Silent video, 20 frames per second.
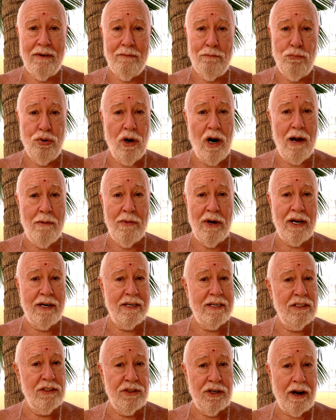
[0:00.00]

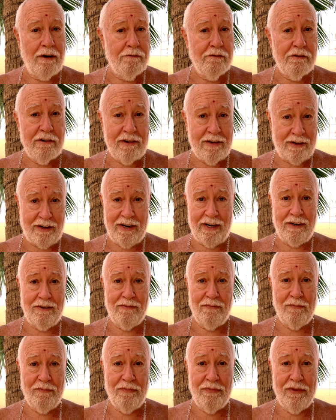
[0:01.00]
Brahman is everything.
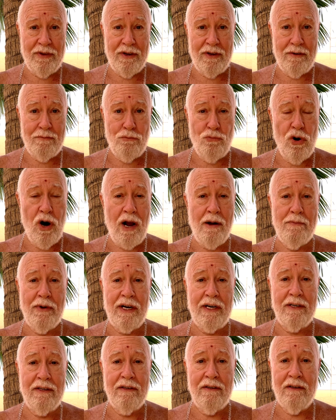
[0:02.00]

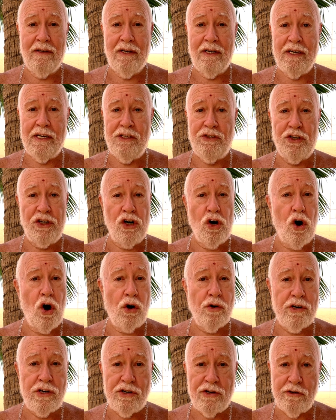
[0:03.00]
Brahman is the
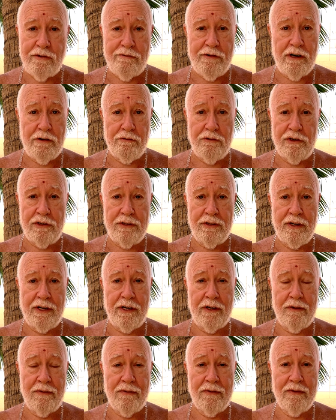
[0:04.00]
origin of
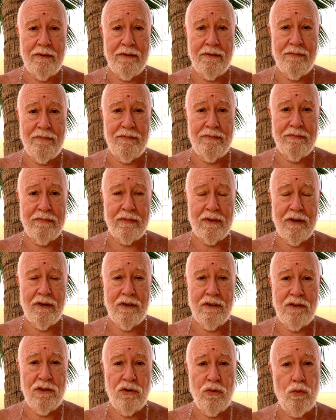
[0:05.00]
everything.
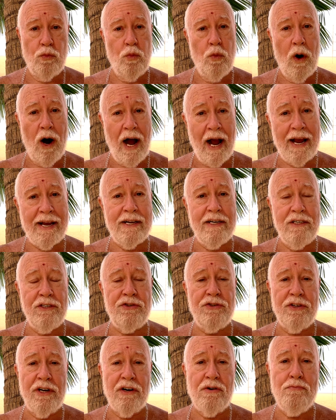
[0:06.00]
Why
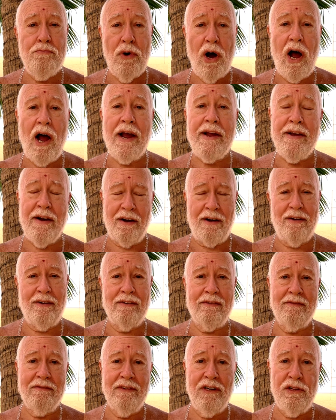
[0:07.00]
is there Maya
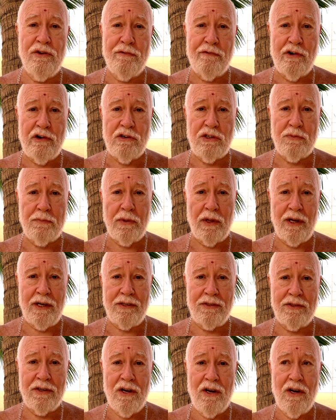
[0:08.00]
in the first
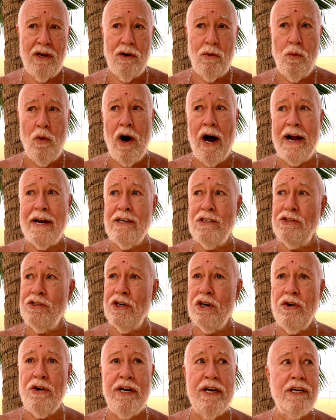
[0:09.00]
place? Why is
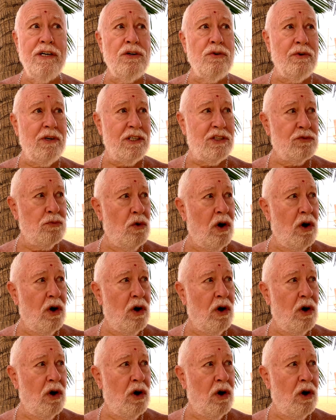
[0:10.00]
there ignorance?